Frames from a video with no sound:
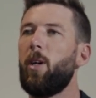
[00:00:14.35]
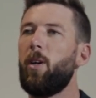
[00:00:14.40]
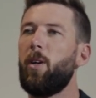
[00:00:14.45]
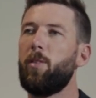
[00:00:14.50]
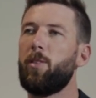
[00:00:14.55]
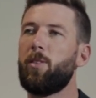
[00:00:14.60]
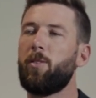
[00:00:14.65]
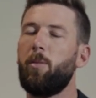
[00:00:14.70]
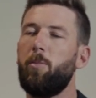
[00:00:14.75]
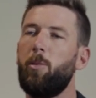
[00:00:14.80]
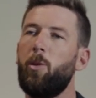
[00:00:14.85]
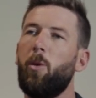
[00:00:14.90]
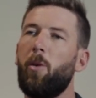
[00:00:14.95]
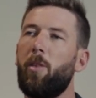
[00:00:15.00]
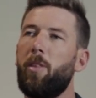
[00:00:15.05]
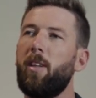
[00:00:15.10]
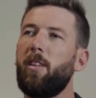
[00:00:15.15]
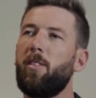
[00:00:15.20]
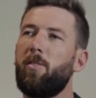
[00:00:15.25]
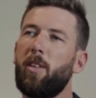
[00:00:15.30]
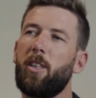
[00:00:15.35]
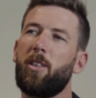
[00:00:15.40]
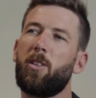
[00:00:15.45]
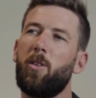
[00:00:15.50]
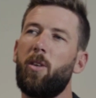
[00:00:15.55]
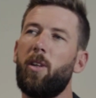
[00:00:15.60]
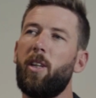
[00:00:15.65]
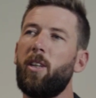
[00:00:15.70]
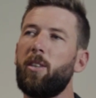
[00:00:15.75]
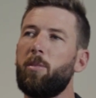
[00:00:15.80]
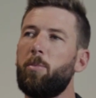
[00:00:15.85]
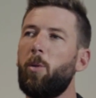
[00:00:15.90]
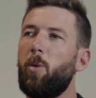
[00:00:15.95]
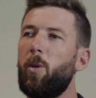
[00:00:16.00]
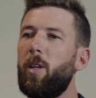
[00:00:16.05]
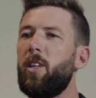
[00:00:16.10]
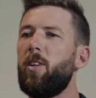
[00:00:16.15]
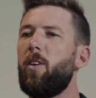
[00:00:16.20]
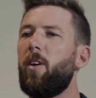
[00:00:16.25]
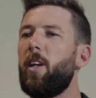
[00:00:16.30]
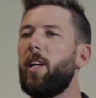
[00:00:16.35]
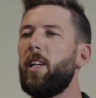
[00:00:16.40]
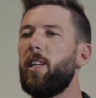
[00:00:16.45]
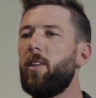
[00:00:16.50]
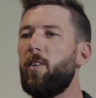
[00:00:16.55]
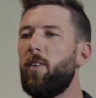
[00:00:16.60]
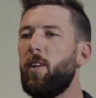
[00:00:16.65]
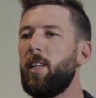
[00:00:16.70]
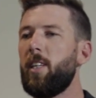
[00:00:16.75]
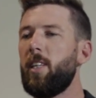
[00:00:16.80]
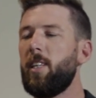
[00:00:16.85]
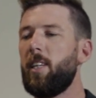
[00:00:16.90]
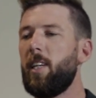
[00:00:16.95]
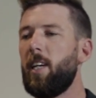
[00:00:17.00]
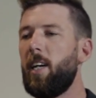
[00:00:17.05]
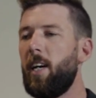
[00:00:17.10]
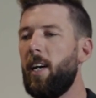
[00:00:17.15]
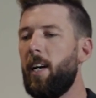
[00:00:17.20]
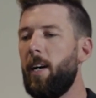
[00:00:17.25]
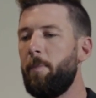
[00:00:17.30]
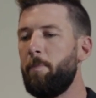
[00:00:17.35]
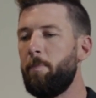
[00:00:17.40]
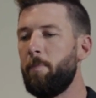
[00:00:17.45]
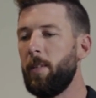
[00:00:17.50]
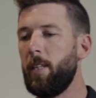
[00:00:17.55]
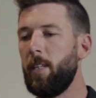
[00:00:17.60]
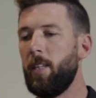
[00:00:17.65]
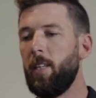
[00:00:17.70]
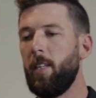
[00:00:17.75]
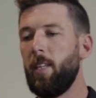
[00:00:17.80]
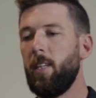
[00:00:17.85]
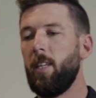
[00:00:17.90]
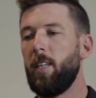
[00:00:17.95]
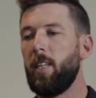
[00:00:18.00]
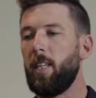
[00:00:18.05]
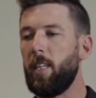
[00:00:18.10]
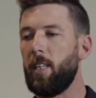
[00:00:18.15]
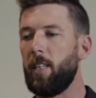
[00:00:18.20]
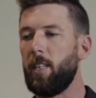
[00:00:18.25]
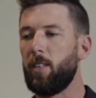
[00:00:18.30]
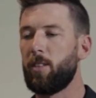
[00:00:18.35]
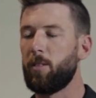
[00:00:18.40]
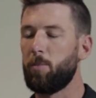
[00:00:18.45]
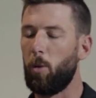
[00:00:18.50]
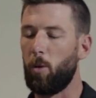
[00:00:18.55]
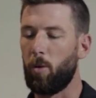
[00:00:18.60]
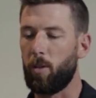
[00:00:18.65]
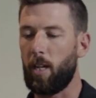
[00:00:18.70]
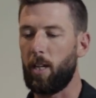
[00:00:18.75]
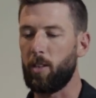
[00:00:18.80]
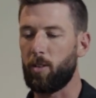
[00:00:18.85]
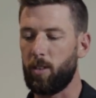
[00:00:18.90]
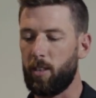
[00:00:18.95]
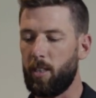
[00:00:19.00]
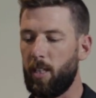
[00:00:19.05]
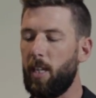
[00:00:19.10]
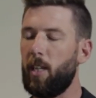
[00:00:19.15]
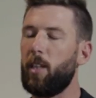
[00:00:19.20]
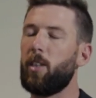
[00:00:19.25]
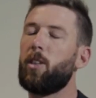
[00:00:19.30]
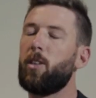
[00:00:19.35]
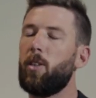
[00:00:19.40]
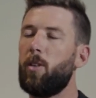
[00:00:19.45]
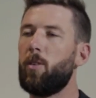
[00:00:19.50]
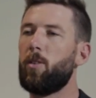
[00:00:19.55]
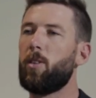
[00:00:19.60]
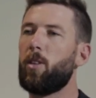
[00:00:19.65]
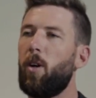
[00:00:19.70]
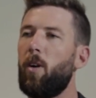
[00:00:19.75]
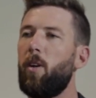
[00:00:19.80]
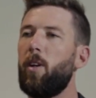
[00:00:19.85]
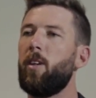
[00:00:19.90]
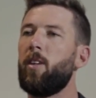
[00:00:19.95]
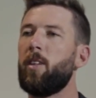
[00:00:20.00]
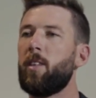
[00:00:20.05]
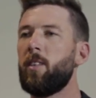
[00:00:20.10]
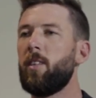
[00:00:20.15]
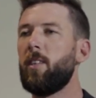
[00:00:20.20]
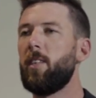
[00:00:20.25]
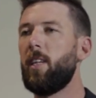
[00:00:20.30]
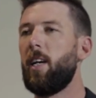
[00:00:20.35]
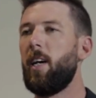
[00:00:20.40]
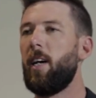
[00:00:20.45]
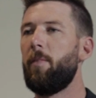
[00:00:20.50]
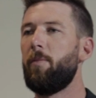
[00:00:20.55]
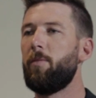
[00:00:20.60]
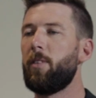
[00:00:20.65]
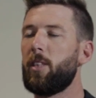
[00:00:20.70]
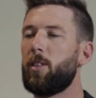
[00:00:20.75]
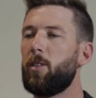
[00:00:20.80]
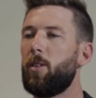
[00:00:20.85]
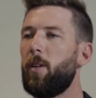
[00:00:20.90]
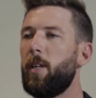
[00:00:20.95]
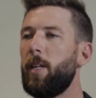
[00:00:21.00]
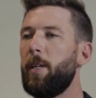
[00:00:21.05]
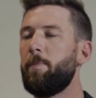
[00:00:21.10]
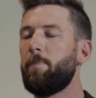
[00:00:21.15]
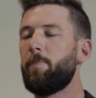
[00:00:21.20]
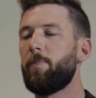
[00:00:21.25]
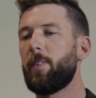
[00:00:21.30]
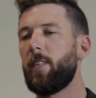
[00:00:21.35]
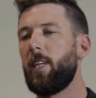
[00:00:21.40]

I was from northeast Victoria. I was born in 1990 in a small country town called Corryong, Victoria.